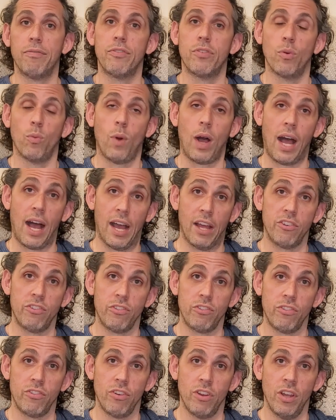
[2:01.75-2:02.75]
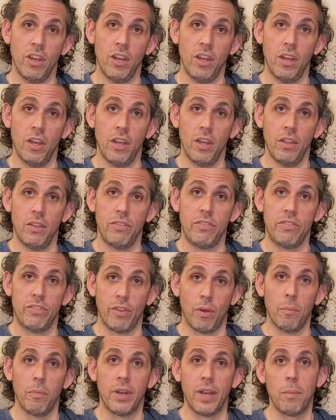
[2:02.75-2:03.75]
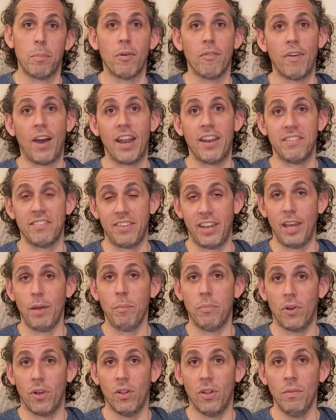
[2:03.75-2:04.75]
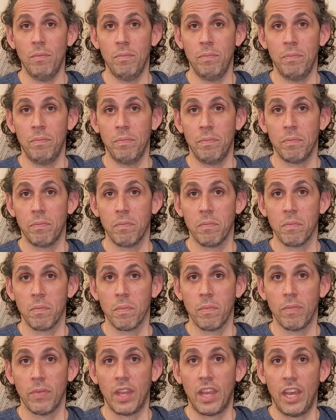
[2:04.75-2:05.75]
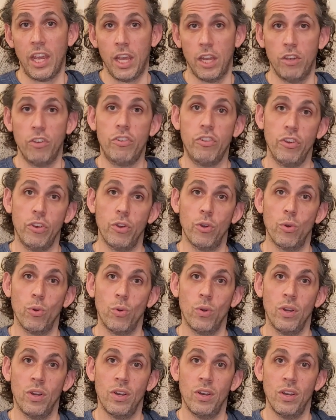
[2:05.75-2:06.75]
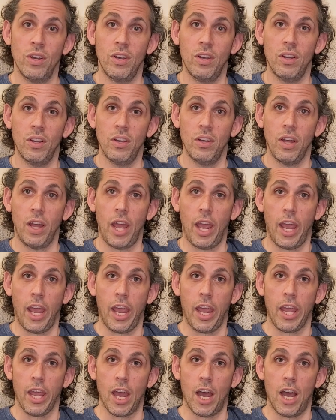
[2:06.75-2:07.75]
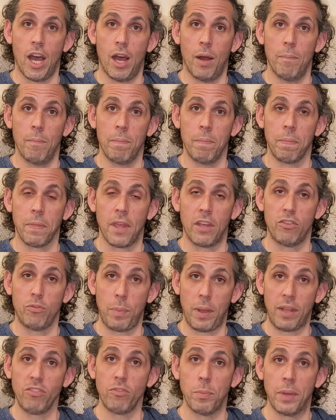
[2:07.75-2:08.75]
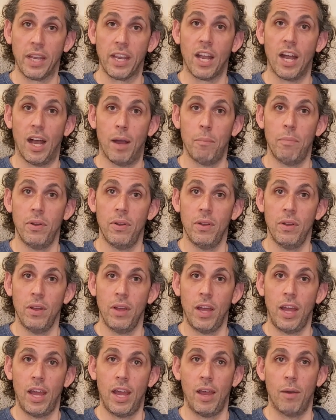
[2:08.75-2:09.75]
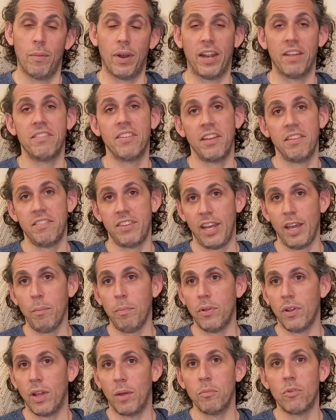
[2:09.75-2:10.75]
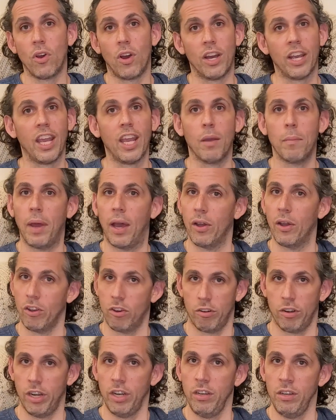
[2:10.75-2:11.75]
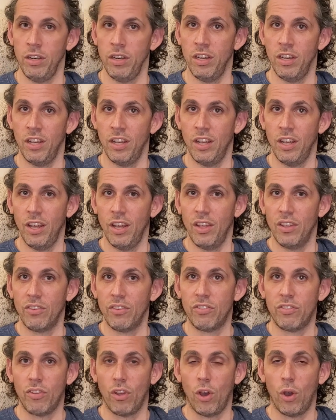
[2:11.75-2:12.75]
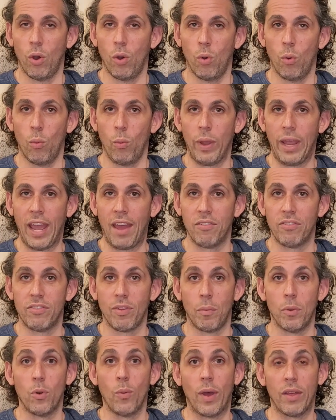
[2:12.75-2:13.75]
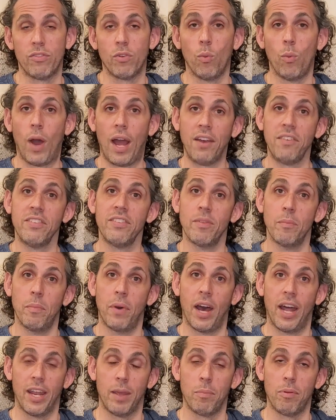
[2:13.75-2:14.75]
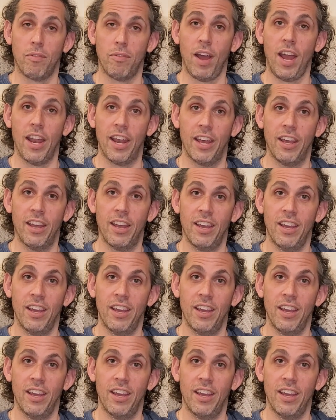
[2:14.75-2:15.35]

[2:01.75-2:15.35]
to watch somebody provide a sample into a specimen cup. And when I say sample, I'm talking about urine. So we have someone who has to watch somebody provide it.